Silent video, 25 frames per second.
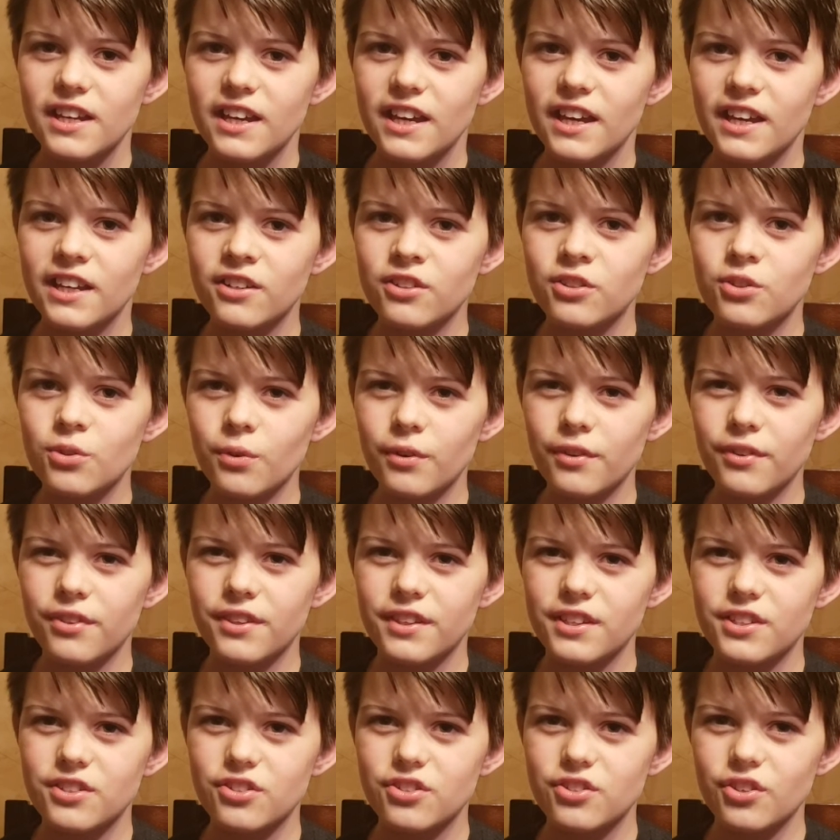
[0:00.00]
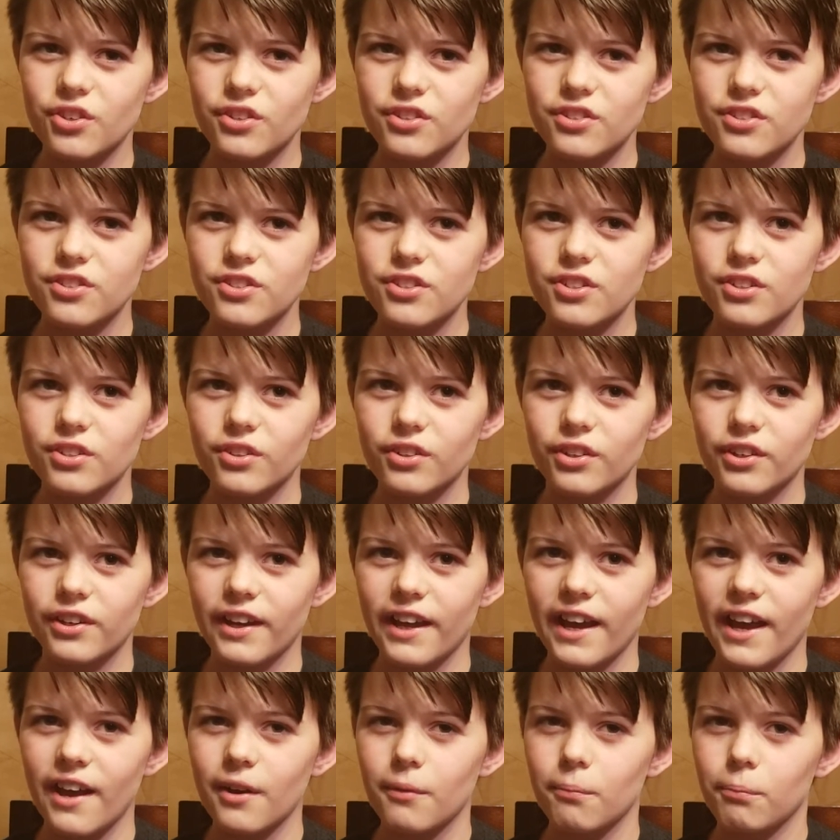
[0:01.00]
and Dorothy starts to learn
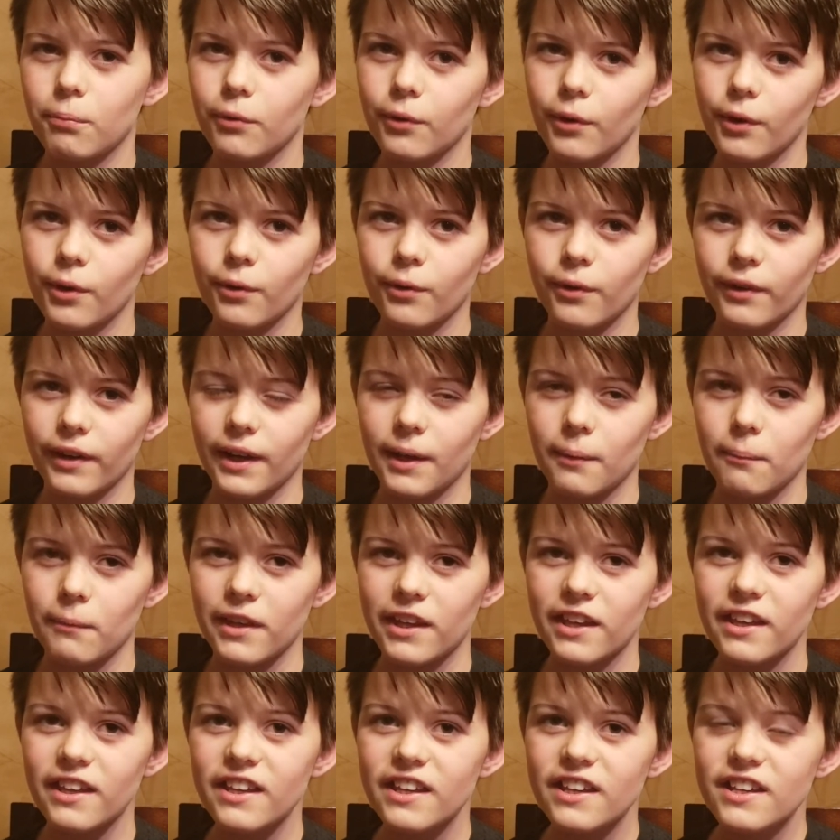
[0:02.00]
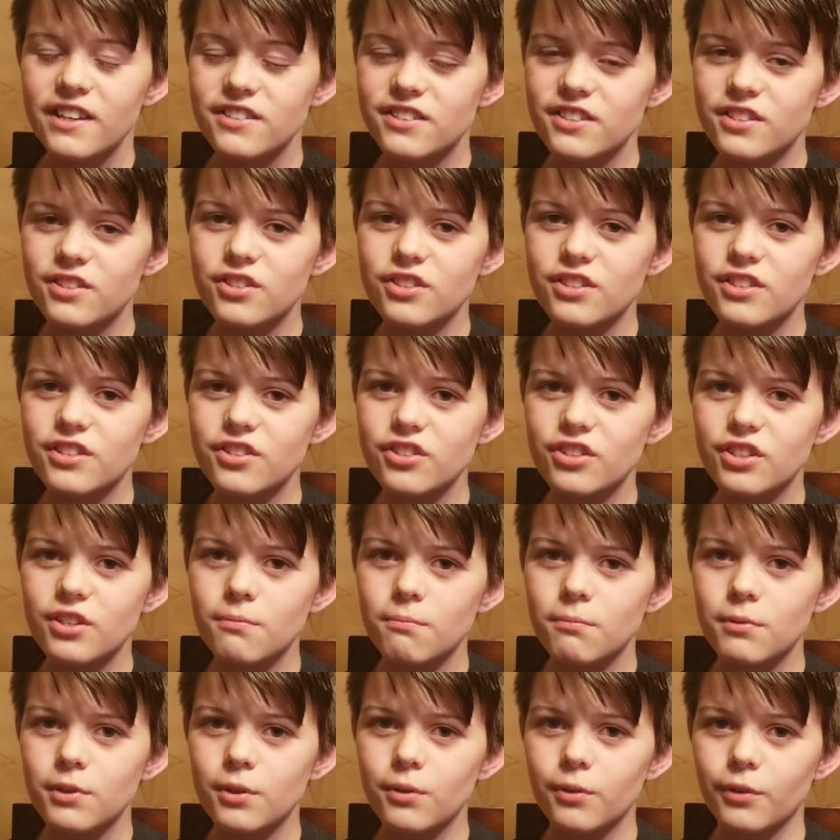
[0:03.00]
how to program it, since this
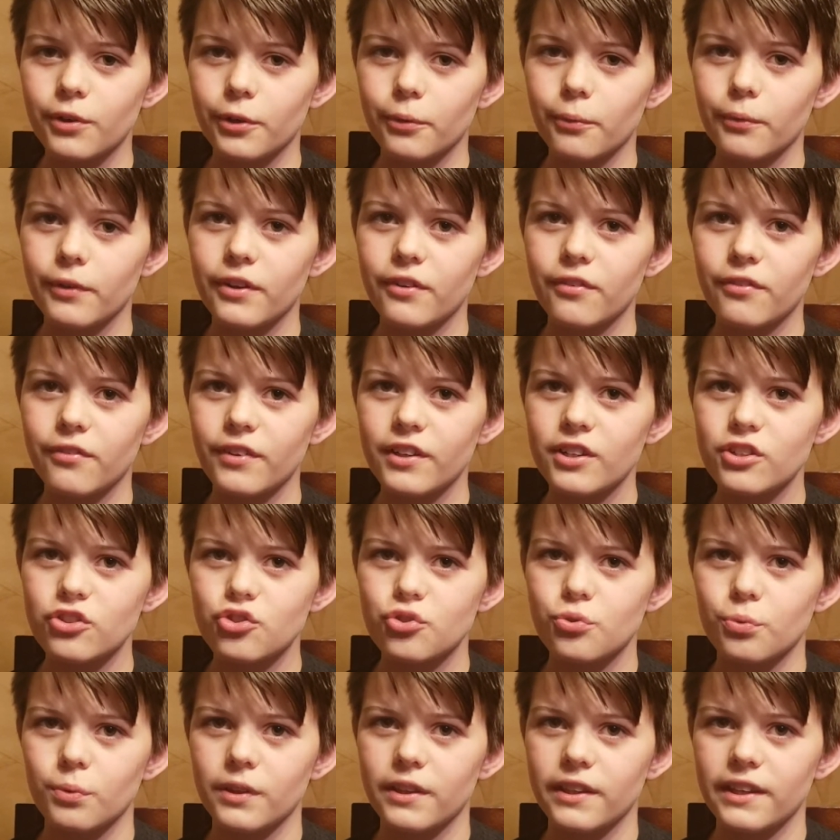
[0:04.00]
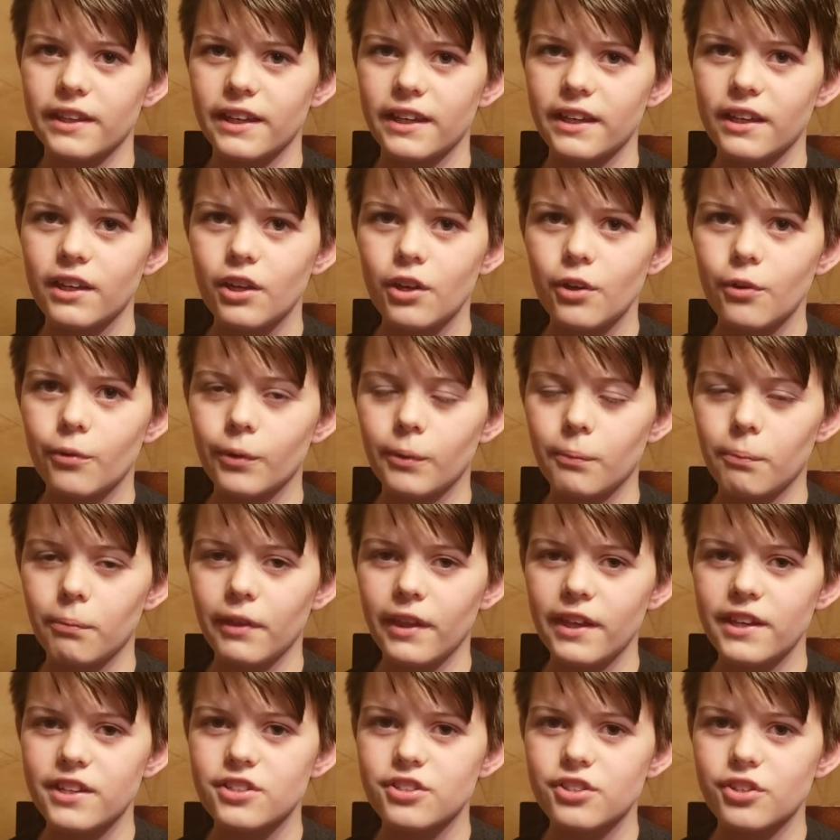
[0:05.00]
computer would eventually
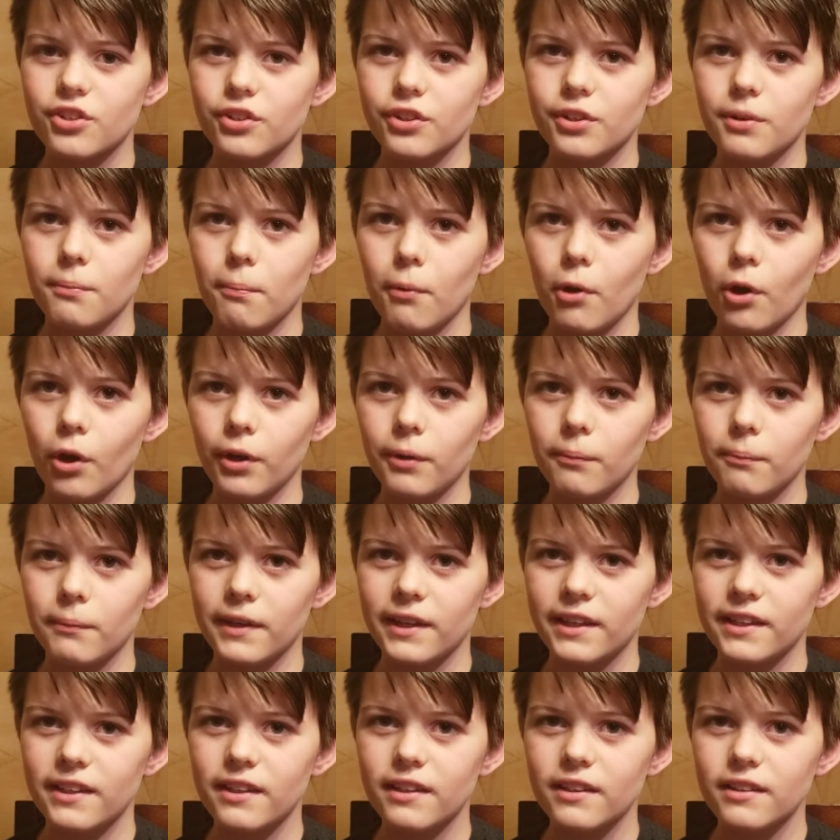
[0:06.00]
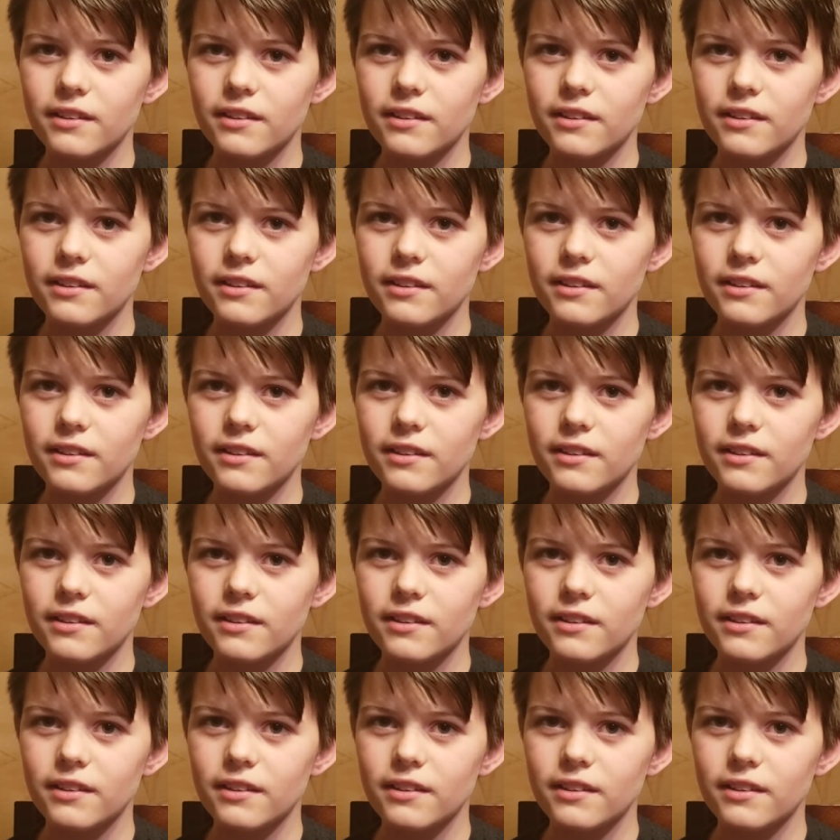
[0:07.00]
replace her department.